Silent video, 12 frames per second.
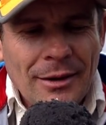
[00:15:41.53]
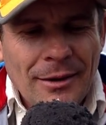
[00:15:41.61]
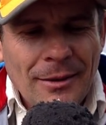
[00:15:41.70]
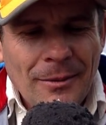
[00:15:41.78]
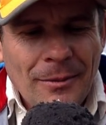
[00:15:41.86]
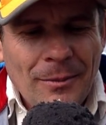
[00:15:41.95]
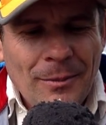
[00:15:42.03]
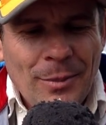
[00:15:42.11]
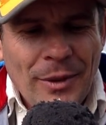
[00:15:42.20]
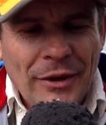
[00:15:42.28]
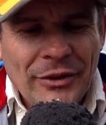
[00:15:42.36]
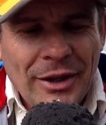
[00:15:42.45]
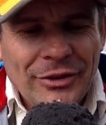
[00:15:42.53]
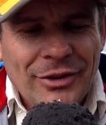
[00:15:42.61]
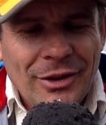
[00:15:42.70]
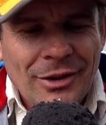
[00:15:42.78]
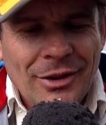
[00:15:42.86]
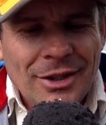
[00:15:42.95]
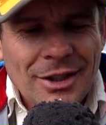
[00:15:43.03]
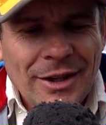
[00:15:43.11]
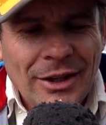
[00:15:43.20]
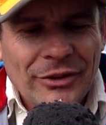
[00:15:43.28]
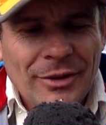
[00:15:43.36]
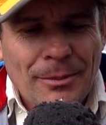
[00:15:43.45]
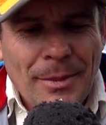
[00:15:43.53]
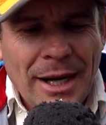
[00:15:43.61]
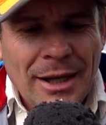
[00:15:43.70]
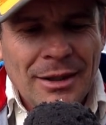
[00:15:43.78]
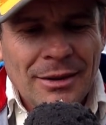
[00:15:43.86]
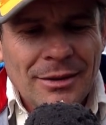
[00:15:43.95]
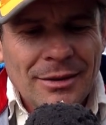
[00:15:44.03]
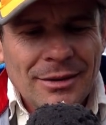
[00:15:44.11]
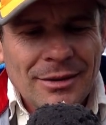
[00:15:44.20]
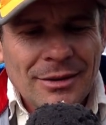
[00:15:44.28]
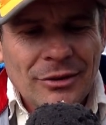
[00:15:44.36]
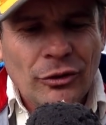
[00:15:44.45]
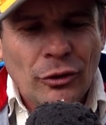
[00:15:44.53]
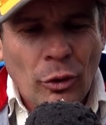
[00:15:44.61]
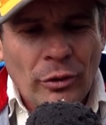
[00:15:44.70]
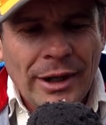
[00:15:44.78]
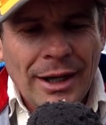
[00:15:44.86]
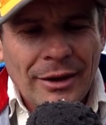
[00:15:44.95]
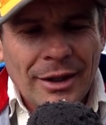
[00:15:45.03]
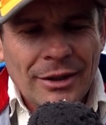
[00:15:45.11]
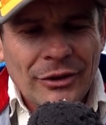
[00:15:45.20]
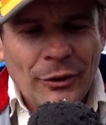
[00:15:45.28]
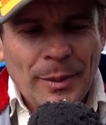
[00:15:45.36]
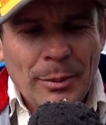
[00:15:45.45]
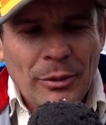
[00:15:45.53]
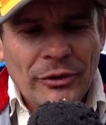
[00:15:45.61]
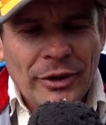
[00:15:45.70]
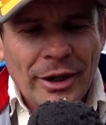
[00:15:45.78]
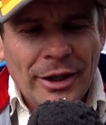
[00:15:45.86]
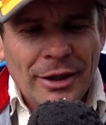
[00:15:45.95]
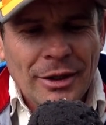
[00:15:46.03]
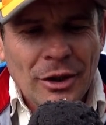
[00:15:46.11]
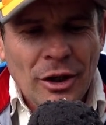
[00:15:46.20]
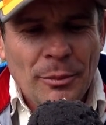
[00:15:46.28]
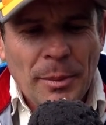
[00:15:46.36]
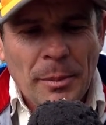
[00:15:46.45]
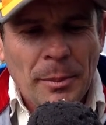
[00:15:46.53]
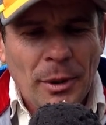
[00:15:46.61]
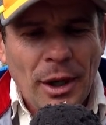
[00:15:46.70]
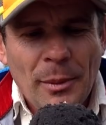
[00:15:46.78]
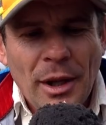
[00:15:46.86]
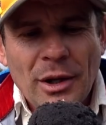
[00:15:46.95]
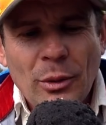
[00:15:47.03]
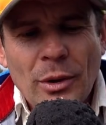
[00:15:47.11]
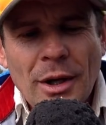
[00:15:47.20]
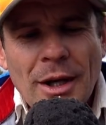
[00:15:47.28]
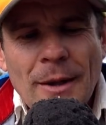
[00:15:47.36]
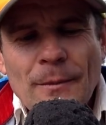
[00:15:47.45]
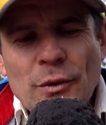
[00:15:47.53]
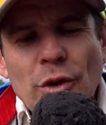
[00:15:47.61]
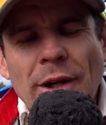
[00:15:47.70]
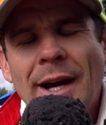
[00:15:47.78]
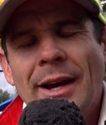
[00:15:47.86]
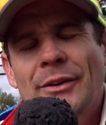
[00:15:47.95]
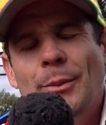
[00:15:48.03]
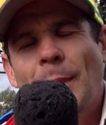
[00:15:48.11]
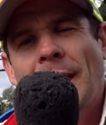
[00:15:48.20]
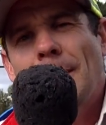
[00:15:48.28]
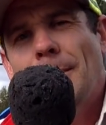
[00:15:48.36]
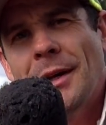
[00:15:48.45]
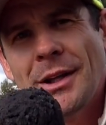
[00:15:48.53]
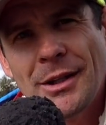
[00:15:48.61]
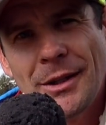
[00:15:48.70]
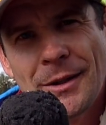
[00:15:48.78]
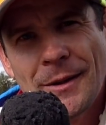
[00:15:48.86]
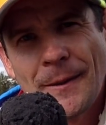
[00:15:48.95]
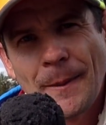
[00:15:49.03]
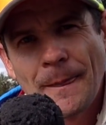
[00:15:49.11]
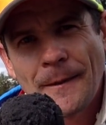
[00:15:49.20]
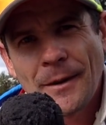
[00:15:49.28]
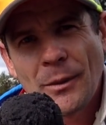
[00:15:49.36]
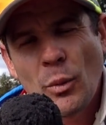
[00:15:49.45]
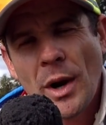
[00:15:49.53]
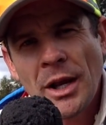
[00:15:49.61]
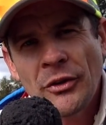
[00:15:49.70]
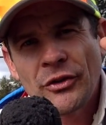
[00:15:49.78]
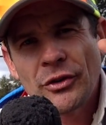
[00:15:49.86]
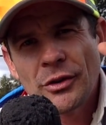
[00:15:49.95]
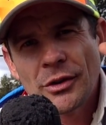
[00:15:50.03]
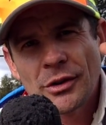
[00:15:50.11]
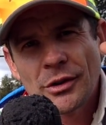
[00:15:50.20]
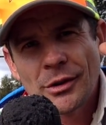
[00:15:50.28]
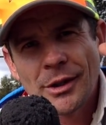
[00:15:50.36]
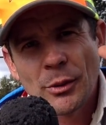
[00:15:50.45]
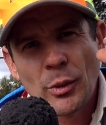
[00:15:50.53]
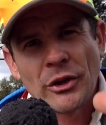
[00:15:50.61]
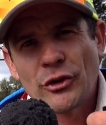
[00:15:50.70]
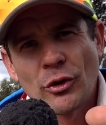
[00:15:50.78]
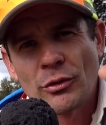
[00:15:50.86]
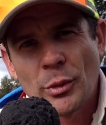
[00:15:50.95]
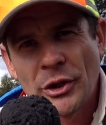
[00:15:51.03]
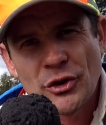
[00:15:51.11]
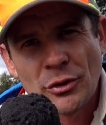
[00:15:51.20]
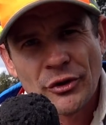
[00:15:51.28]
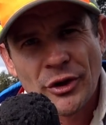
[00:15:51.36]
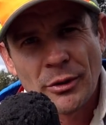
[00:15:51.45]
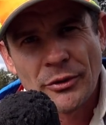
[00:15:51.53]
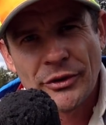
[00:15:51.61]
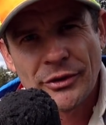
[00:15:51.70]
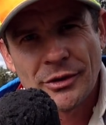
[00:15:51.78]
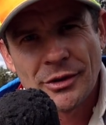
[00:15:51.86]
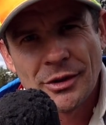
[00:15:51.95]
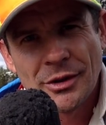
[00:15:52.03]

But that's the, you know, that's the main story out there. So people say, oh, but I'm like, well, you can't debate me. All right? Where's your results?